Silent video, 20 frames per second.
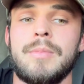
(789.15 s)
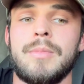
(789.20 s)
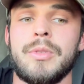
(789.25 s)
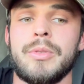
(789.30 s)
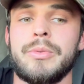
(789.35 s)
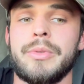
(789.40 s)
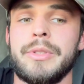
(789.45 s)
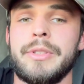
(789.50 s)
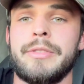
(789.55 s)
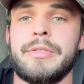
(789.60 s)
or
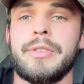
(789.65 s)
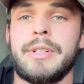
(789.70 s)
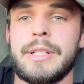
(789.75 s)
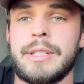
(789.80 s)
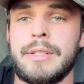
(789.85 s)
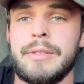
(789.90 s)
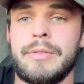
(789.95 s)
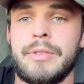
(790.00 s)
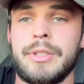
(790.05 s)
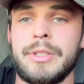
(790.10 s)
really for like
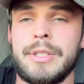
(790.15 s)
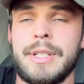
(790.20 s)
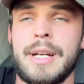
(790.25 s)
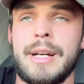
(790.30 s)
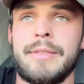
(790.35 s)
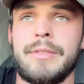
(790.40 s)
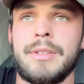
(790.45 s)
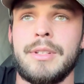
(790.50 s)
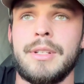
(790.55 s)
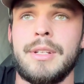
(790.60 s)
the first
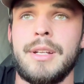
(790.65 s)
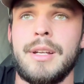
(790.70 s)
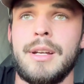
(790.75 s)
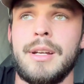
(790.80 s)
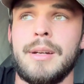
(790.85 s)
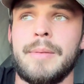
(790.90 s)
half of the day.